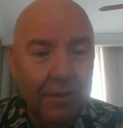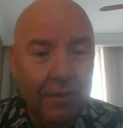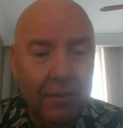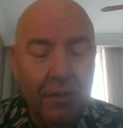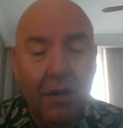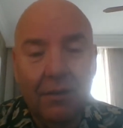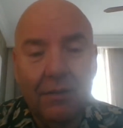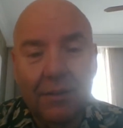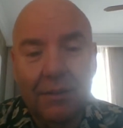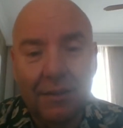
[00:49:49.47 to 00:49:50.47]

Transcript: young